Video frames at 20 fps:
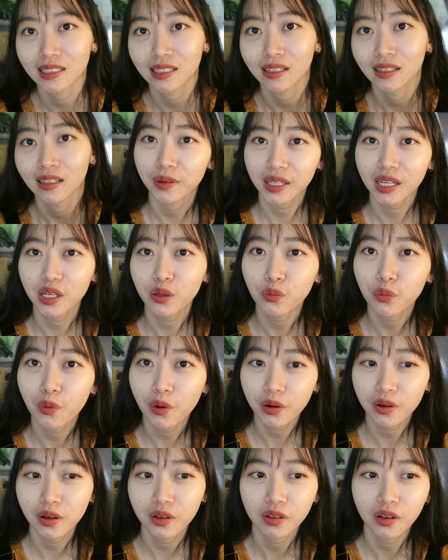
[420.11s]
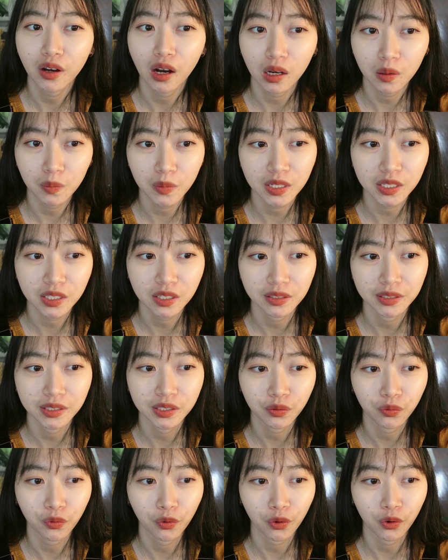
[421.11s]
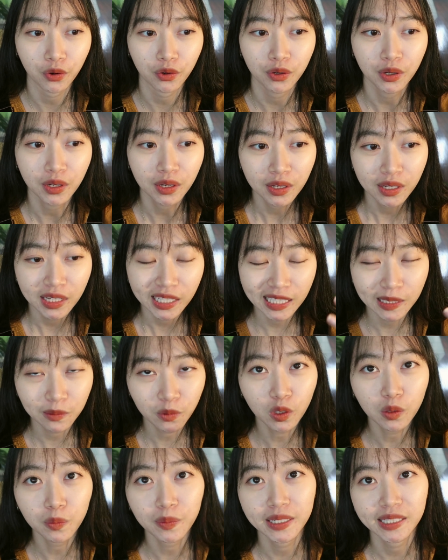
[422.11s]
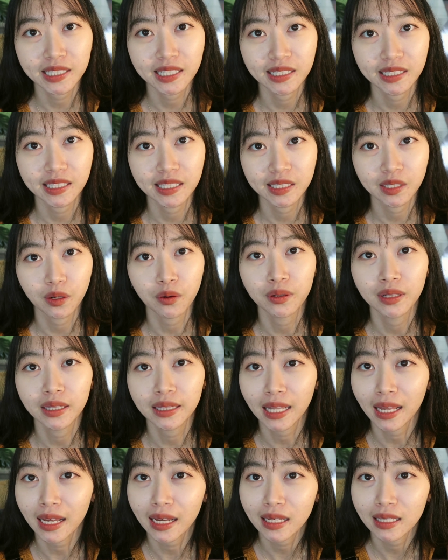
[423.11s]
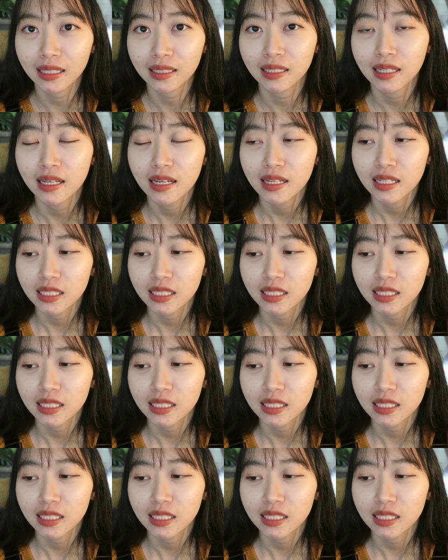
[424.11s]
When I work on commissions for small businesses online,